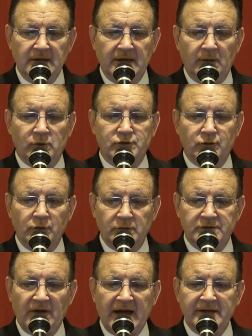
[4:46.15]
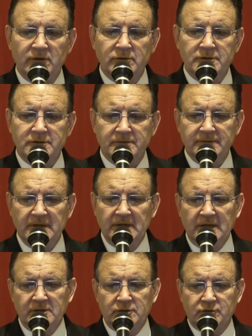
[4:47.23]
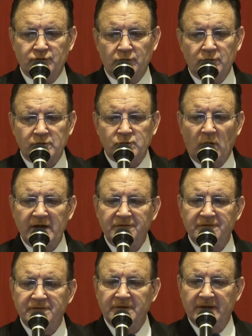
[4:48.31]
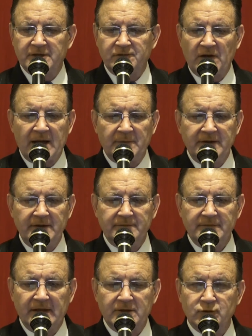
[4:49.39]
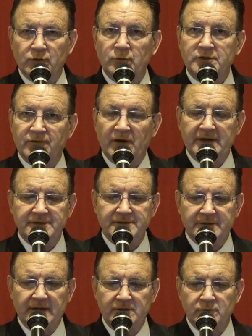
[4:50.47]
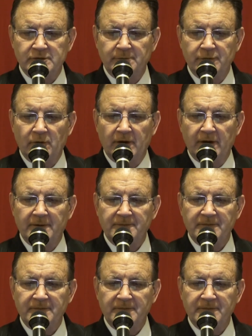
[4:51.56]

He was true to his values, true to his wife and his family, and true to his friends and to his employer.